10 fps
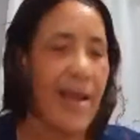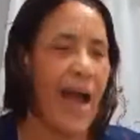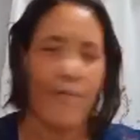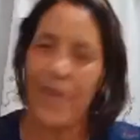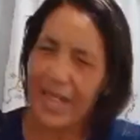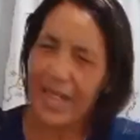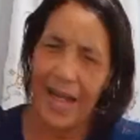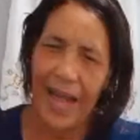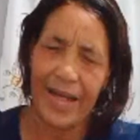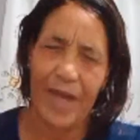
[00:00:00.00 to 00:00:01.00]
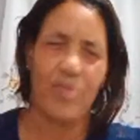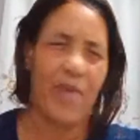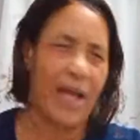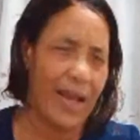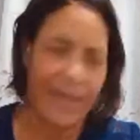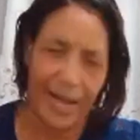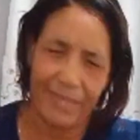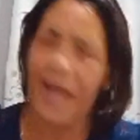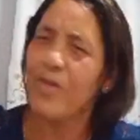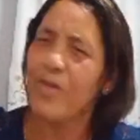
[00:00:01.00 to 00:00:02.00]
I don't particularly like
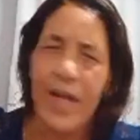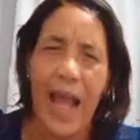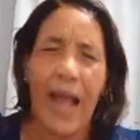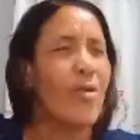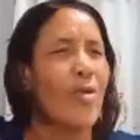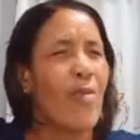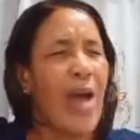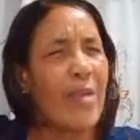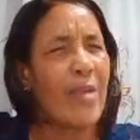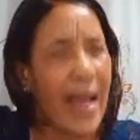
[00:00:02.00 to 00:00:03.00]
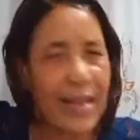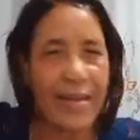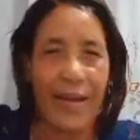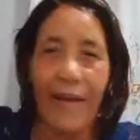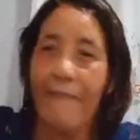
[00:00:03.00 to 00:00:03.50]
that. I don't know why I don't like it.